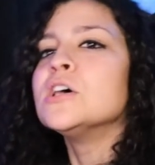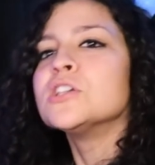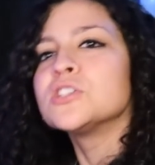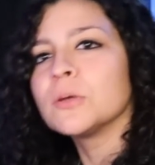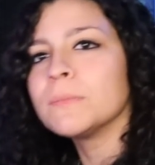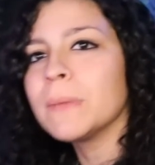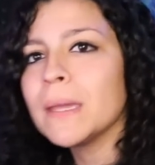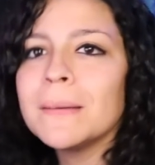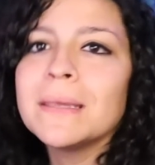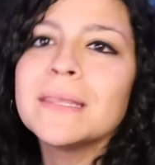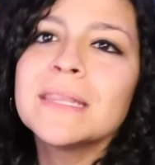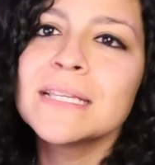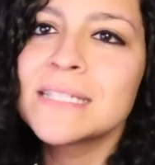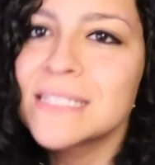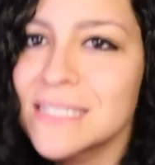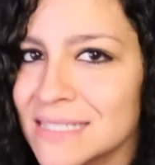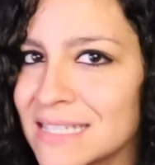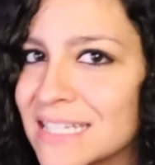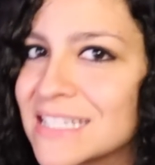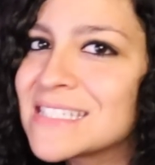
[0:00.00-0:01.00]
So maybe
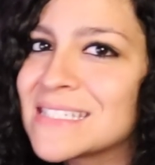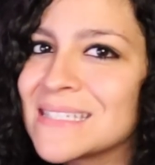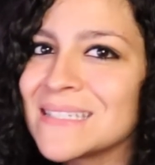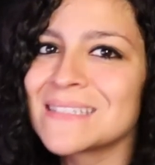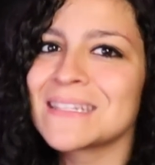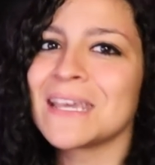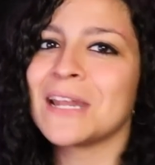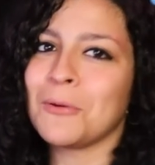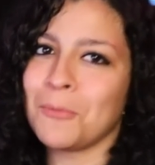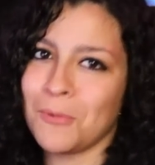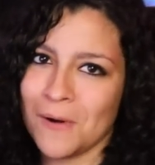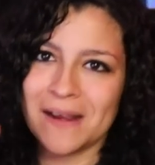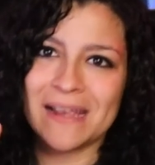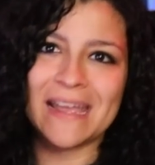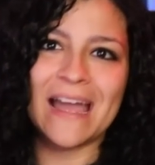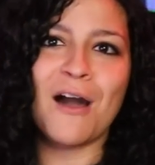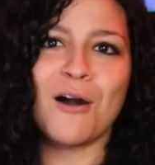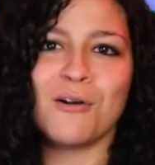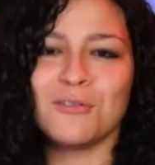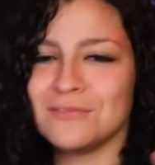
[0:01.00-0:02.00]
this this is gonna work
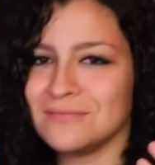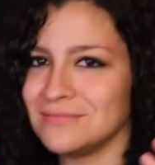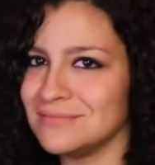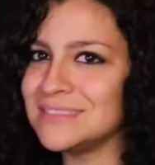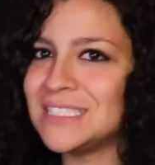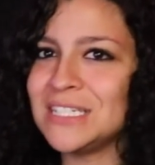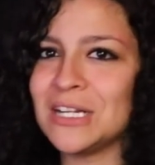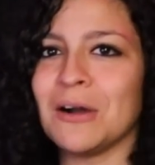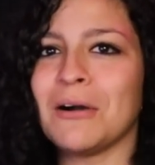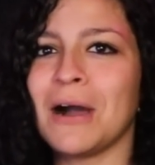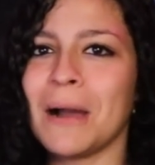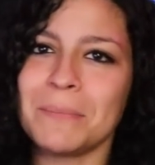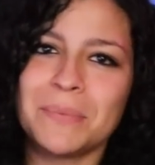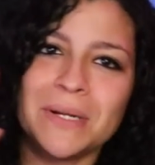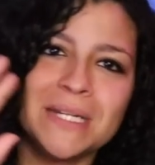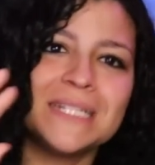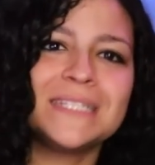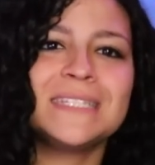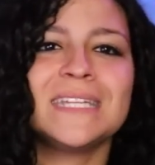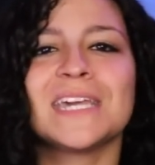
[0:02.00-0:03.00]
out. You know, I'm
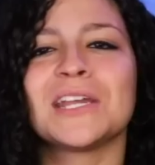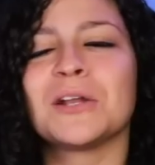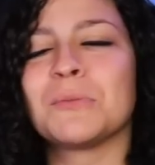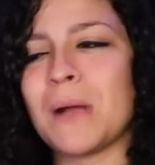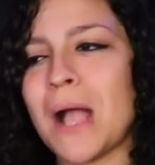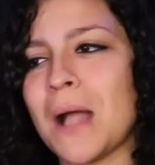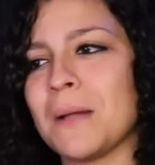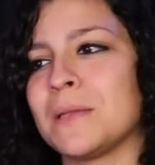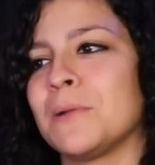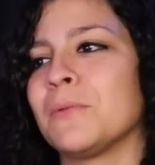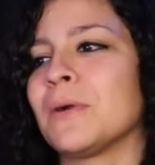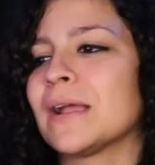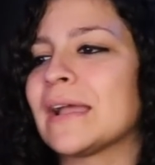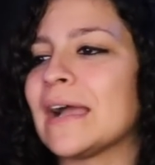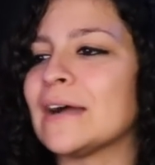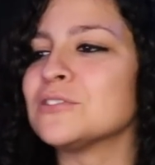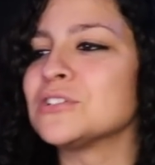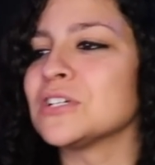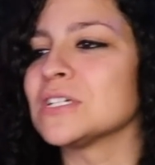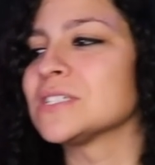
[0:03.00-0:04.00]
predicting it'll probably work
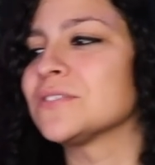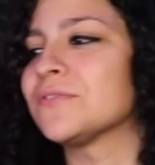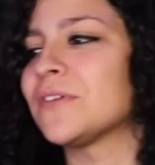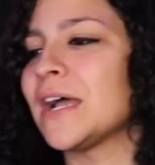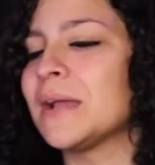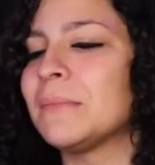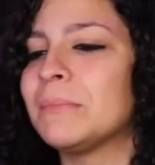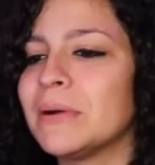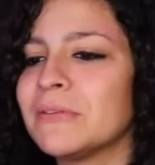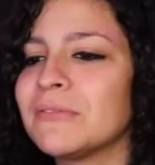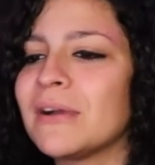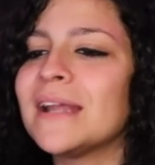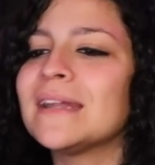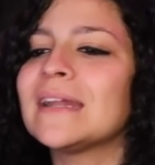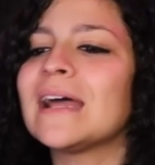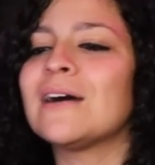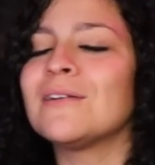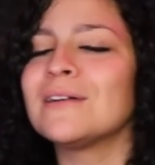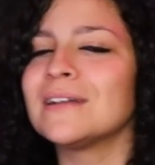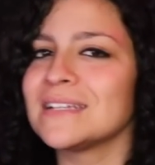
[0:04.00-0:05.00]
out just fine. But right
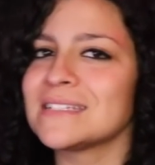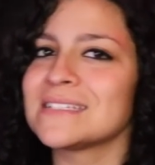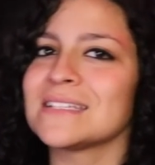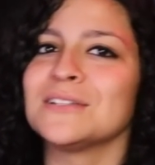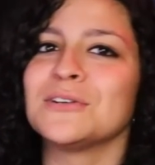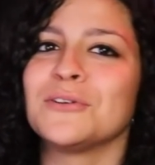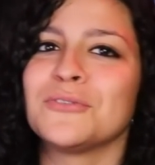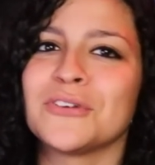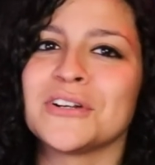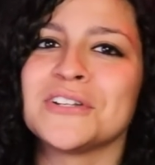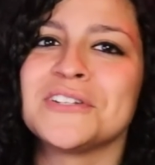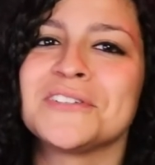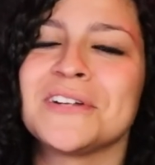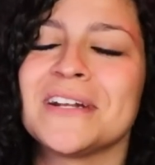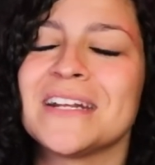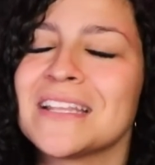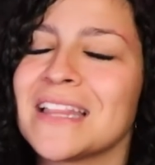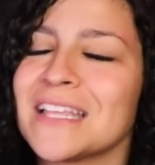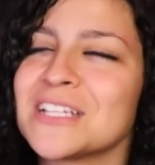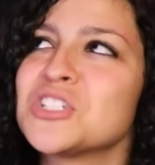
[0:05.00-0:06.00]
now, it is a little
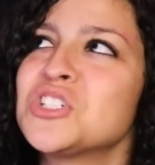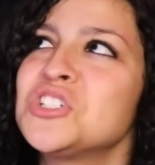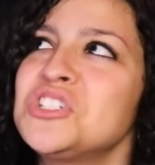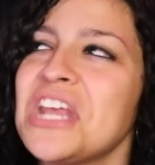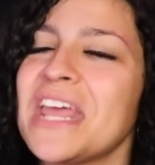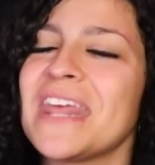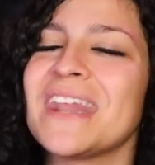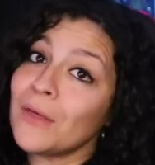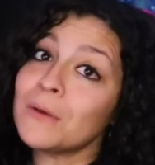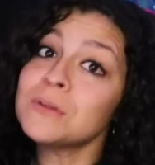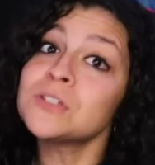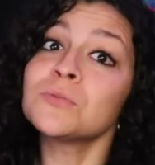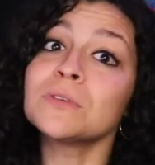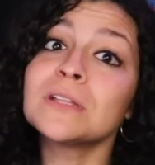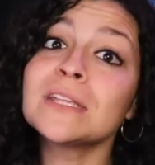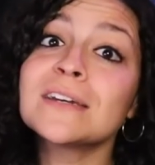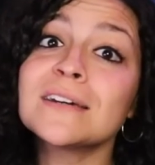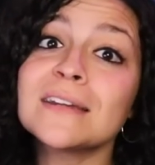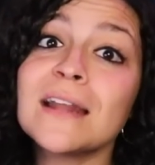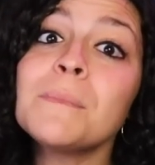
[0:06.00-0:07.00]
frustrating. Like shit. That was a
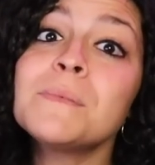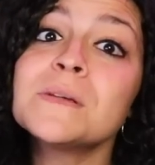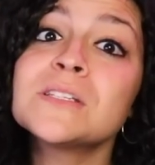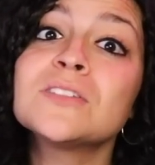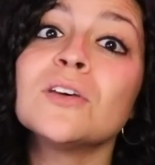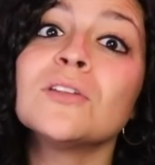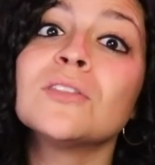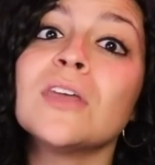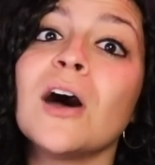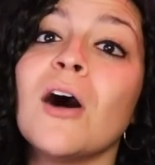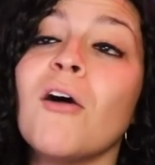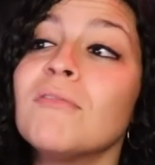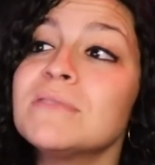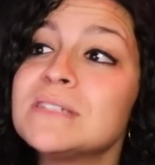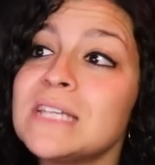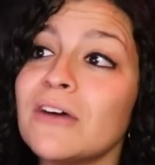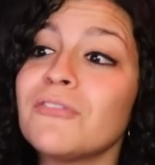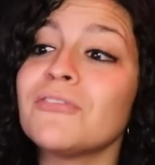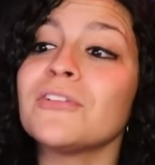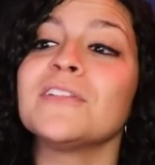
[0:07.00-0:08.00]
really good episode, though.
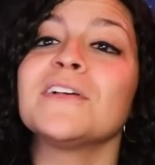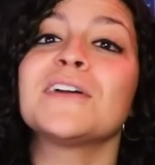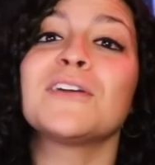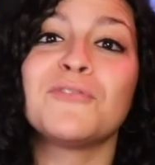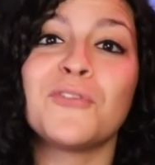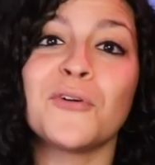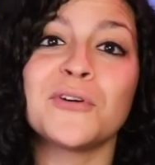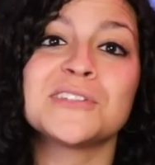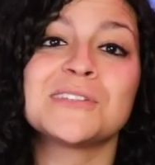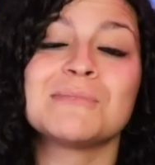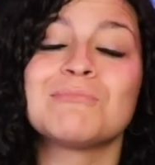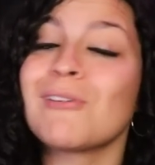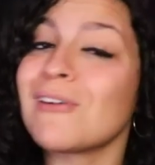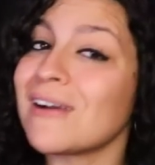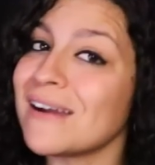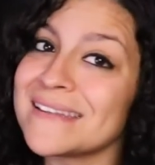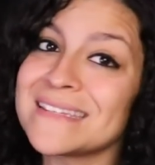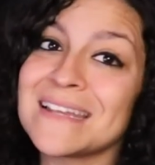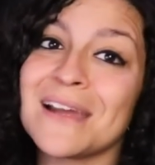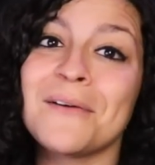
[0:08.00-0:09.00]
Definitely looking forward to more.
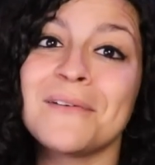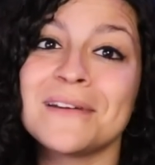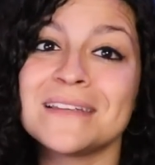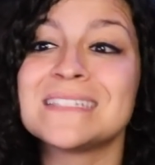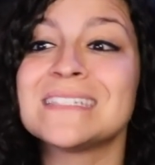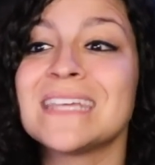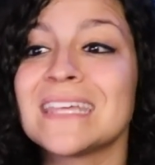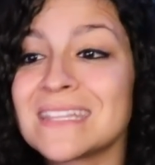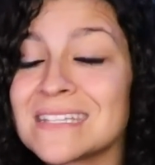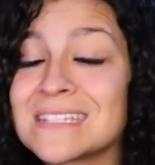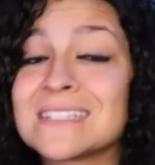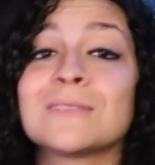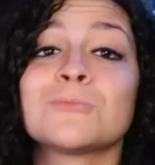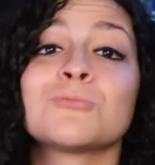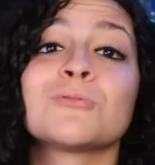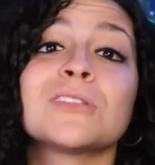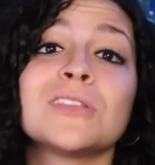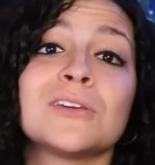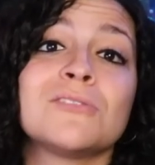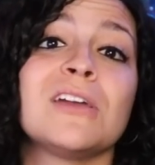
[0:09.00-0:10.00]
As I always say, this is a
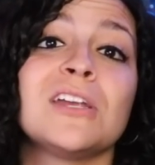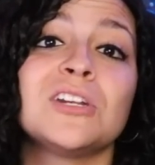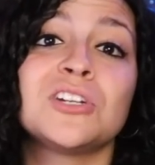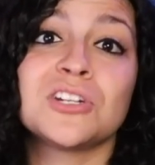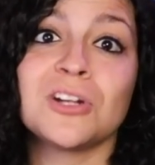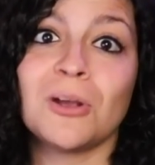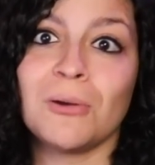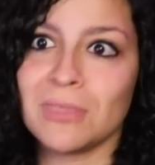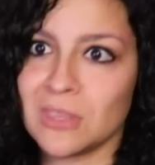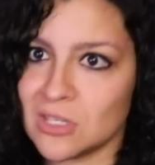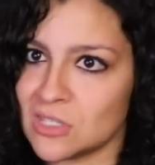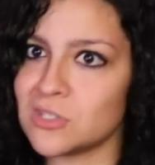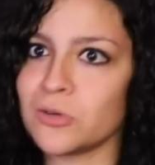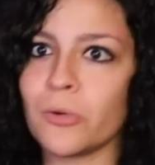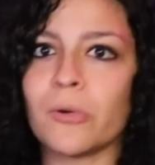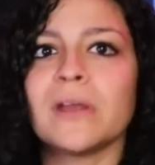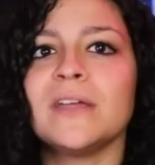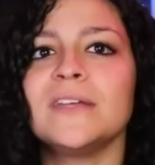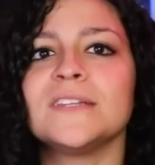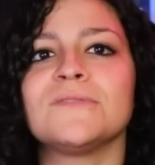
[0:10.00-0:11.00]
really great show, and the
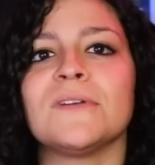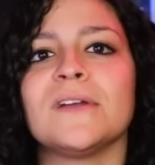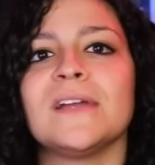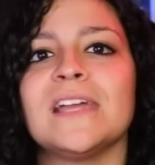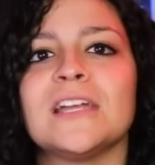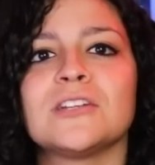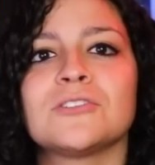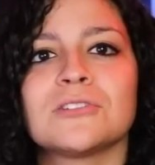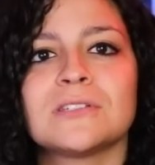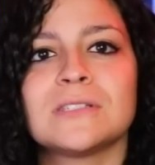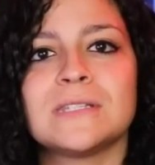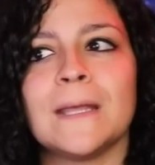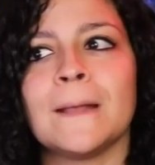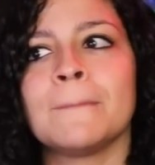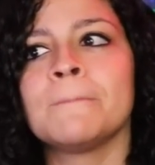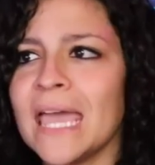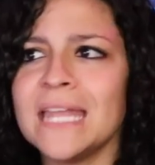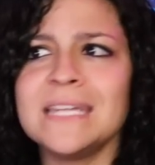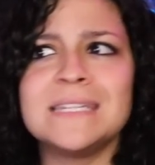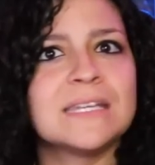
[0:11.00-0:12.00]
story is very interesting
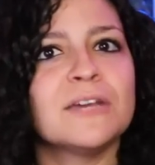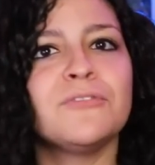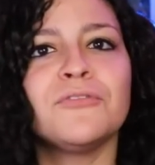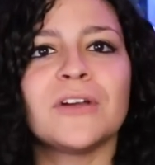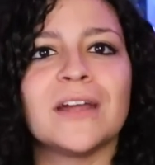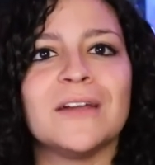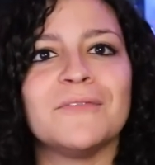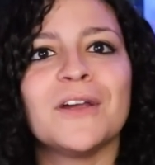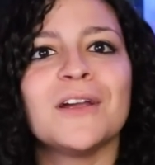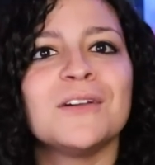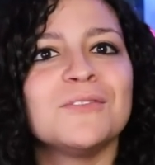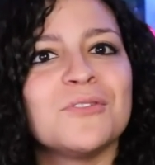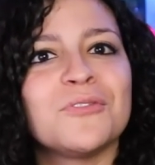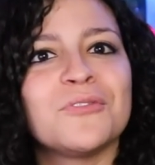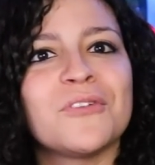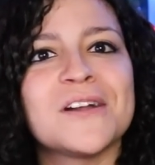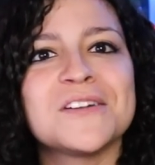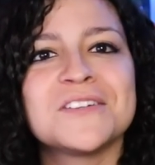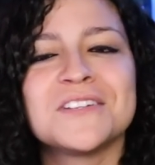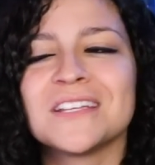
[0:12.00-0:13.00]
and different, very
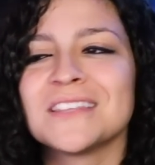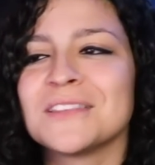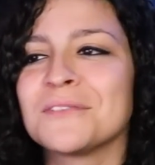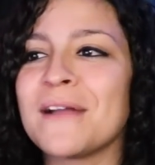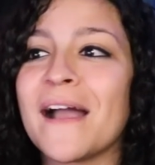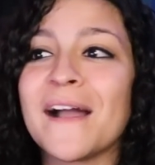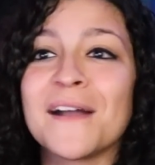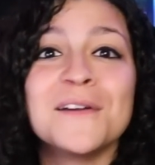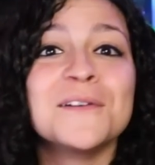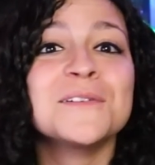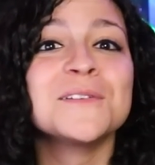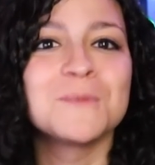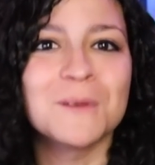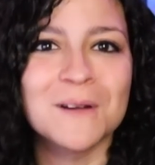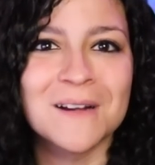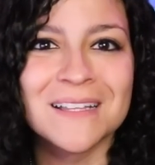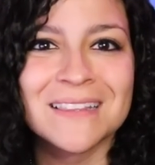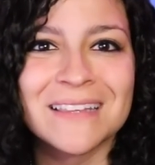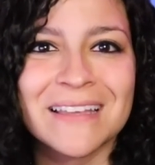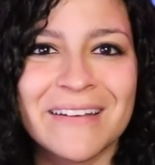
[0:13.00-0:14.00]
refreshing. The raccoons were
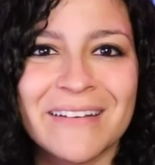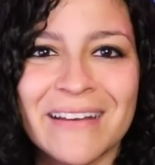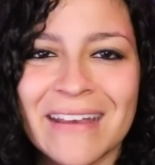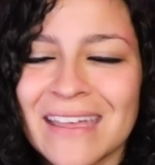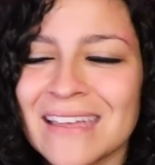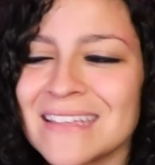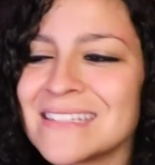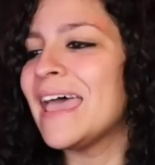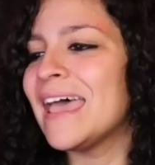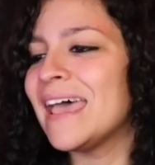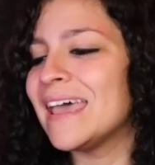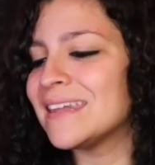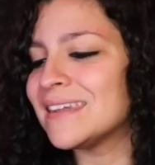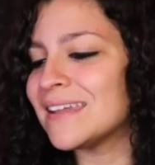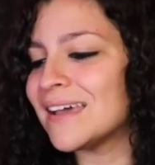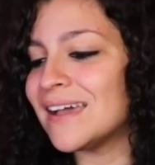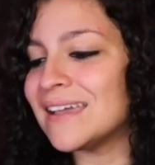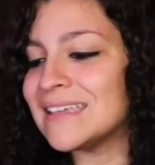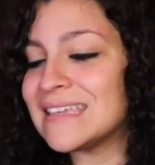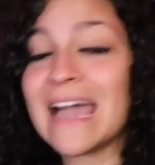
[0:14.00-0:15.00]
hilarious, and
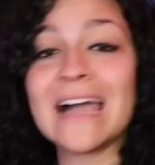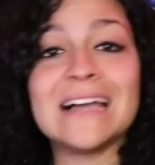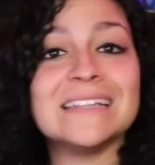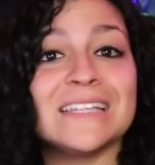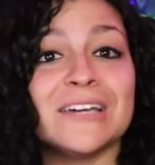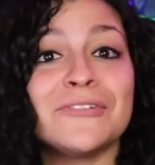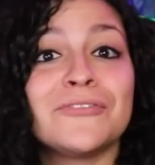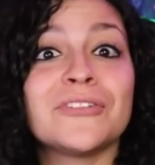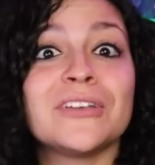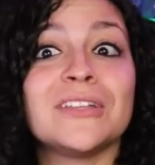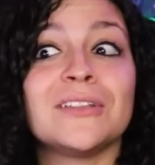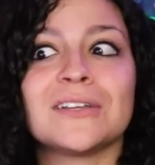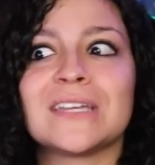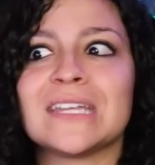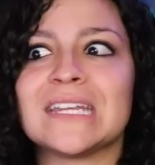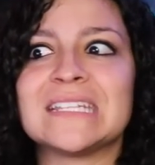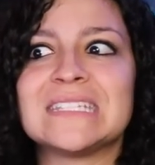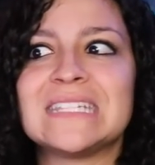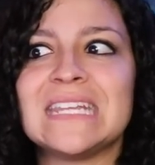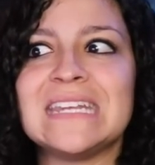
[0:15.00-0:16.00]
uh, yeah, definitely looking
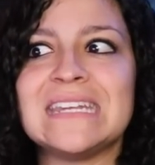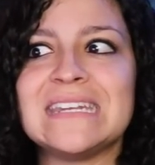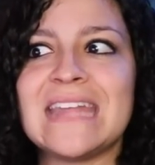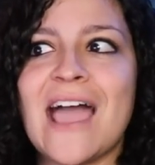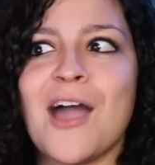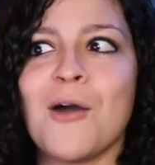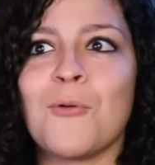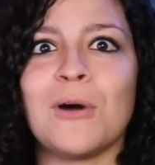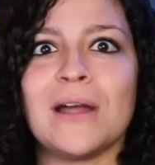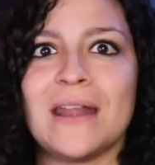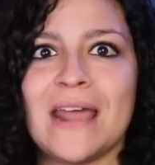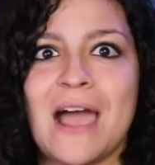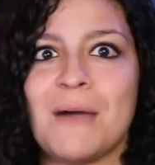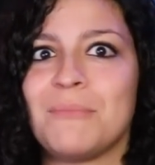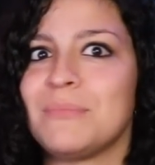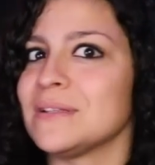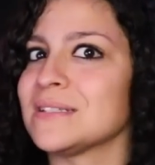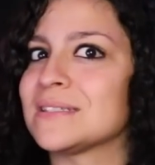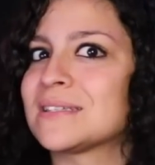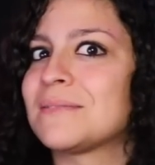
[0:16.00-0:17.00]
to see now what
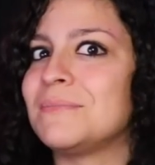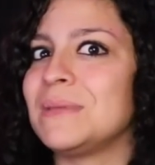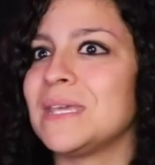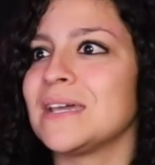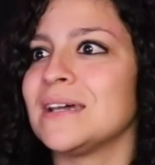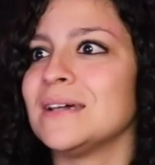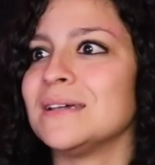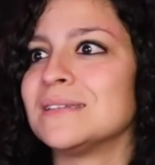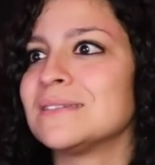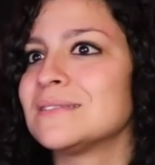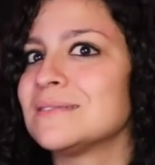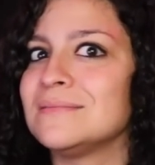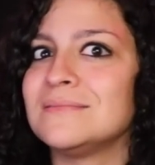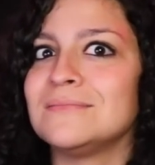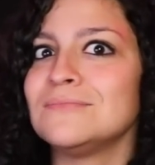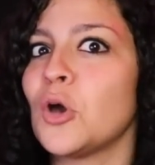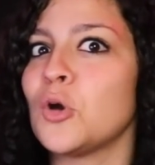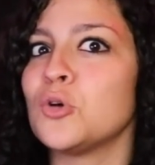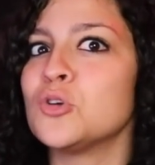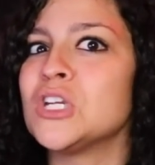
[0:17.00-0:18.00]
happens because
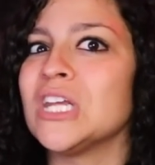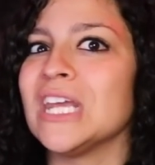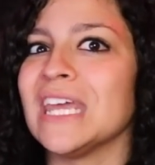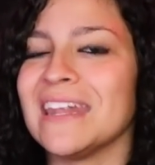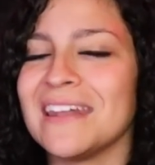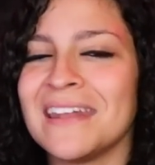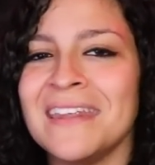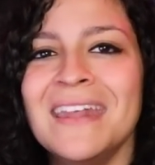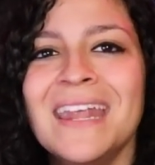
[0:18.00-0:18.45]
Oh shit.